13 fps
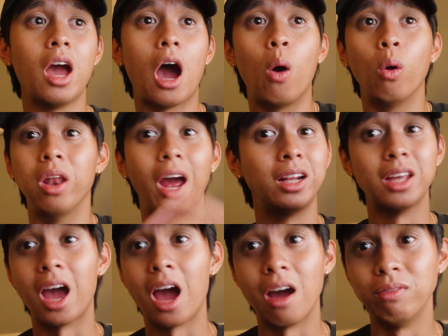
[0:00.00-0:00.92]
I would like to
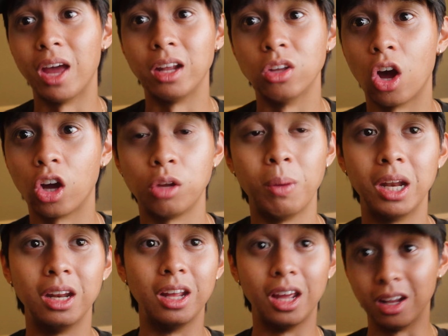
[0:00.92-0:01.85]
have that
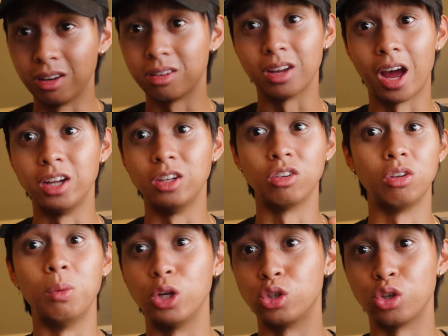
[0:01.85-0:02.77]
documented inside just to
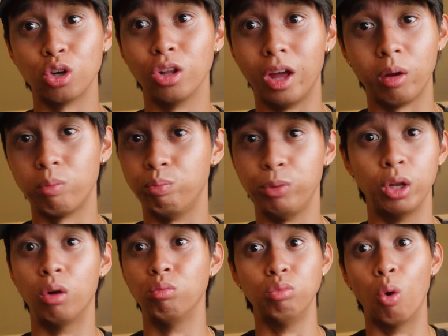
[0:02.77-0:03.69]
make sure, like, you
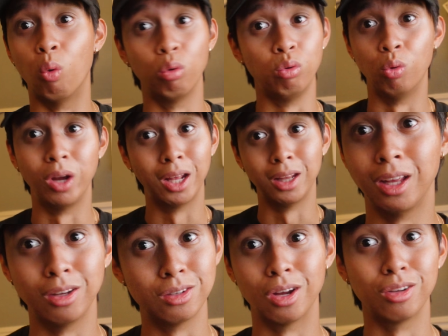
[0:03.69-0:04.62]
know, no one's doing
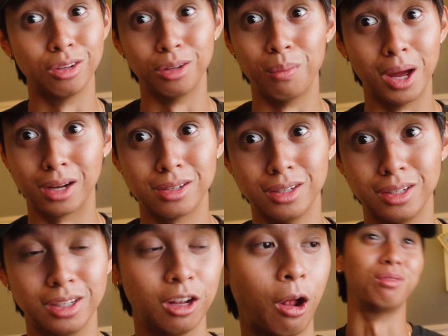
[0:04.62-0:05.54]
anything sus in the
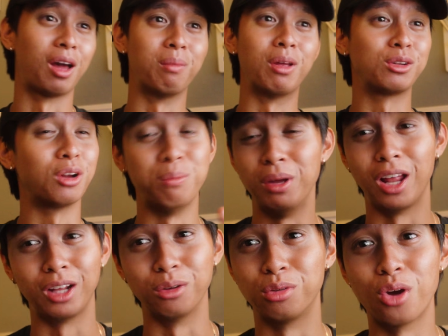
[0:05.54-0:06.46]
backseat. I'm not trying to be
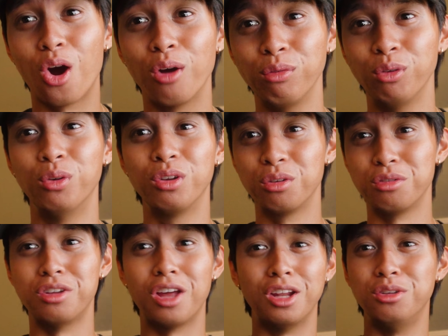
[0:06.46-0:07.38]
like those car influencers
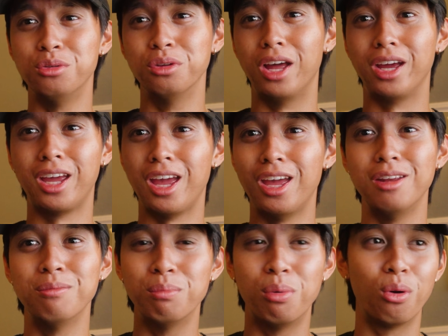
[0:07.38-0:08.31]
that do like
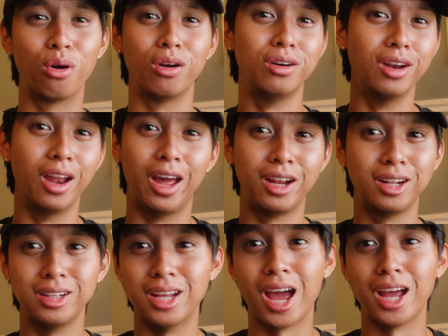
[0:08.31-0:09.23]
inboard
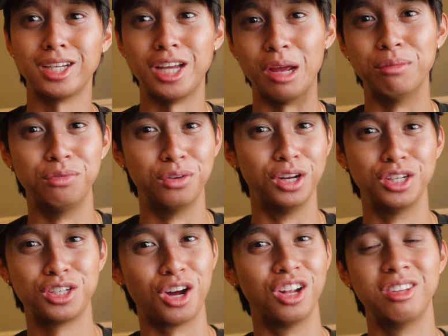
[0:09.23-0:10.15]
like dash cam
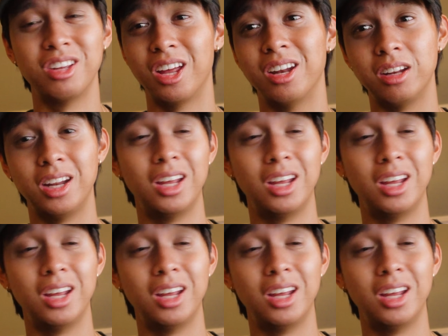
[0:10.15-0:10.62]
footage content.